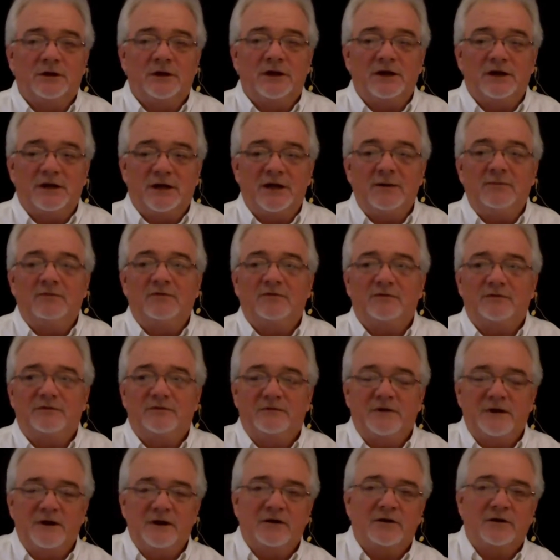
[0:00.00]
It keeps
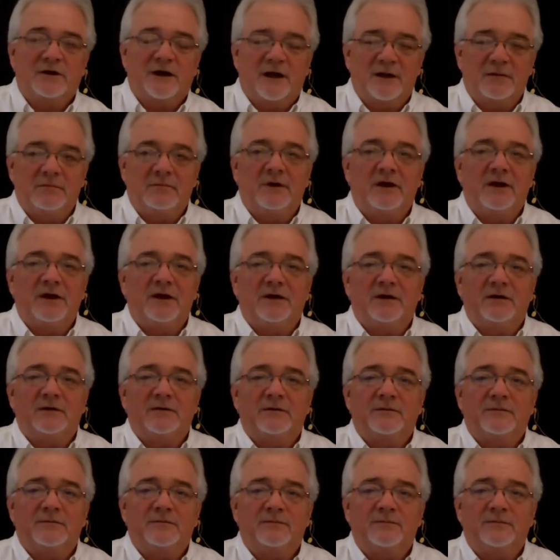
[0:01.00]
fear at bay.
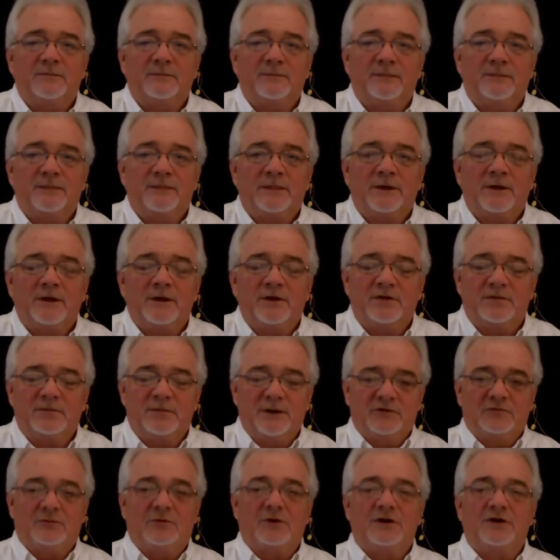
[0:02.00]
The
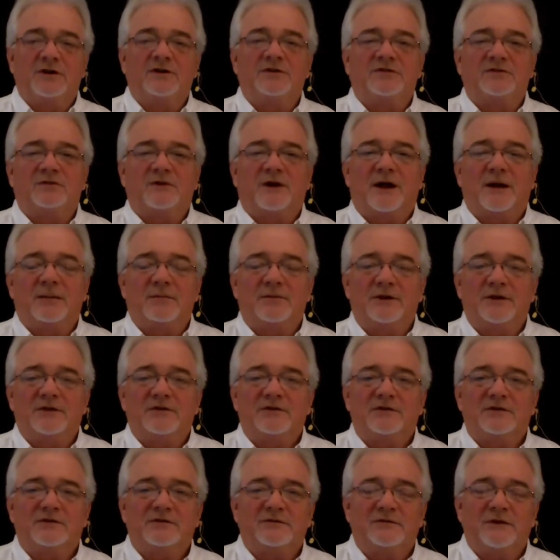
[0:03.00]
best way to describe
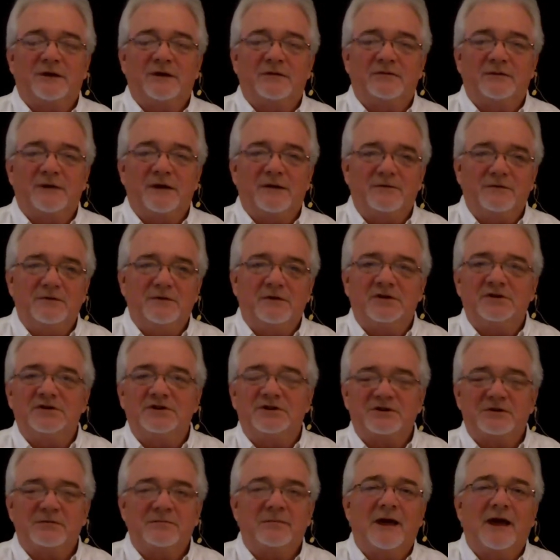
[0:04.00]
this is if you can
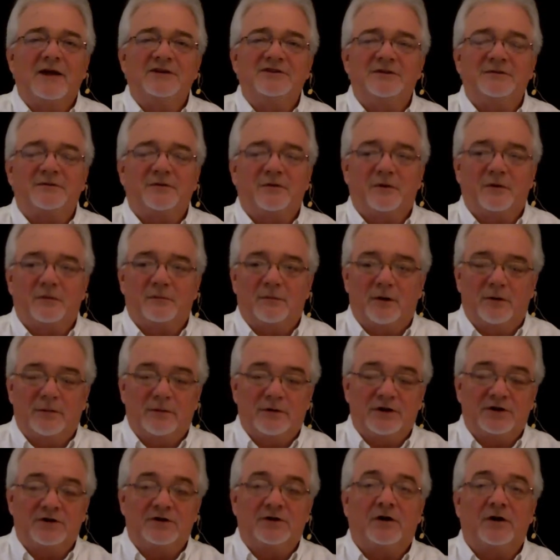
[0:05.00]
just imagine for a
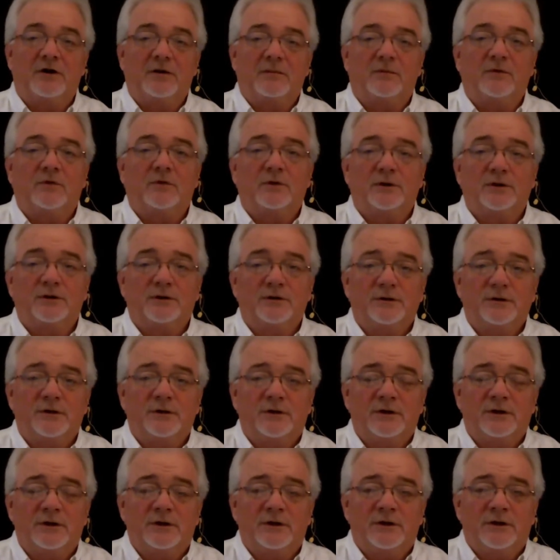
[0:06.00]
moment a dartboard.
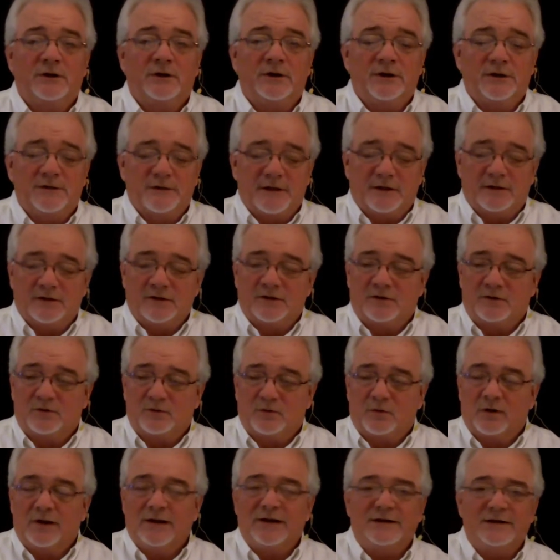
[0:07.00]
That
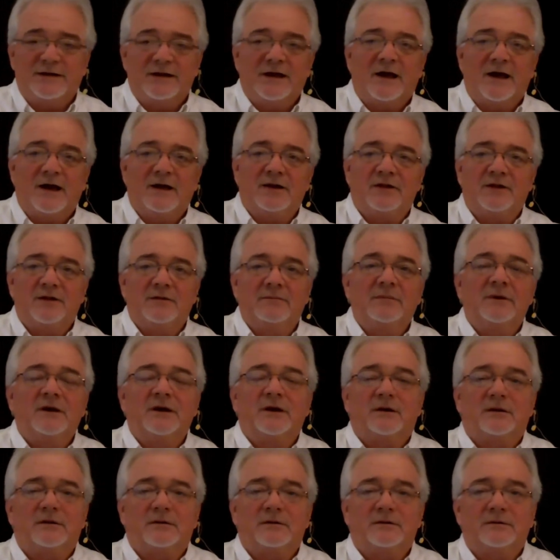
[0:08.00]
little red dot in the
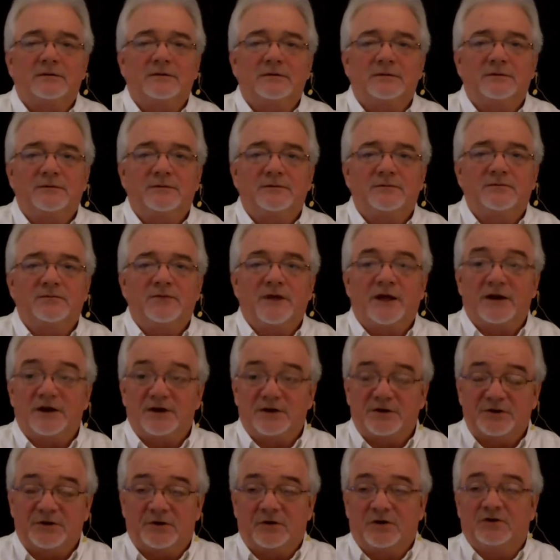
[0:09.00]
middle that
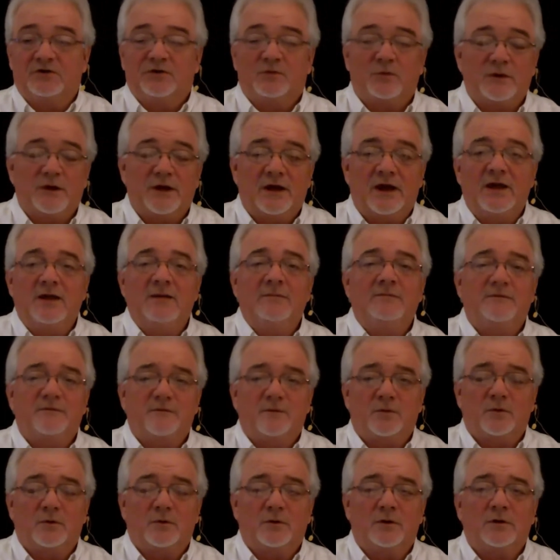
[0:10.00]
in darts we aim
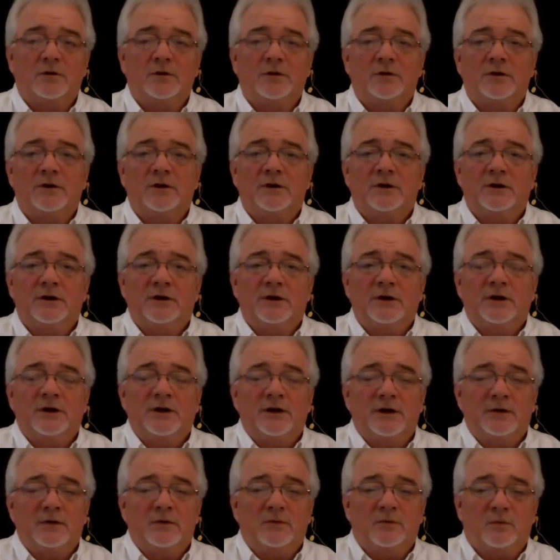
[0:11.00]
for
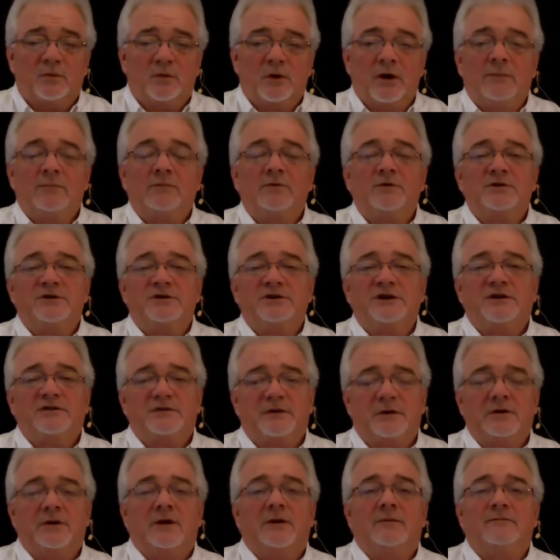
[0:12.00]
represents
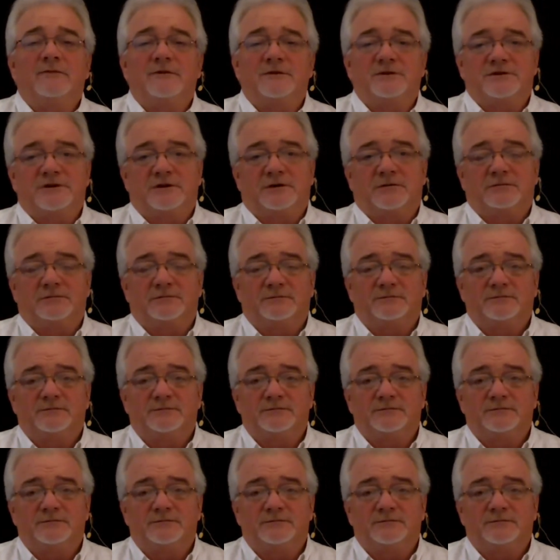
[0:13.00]
our comfort zone.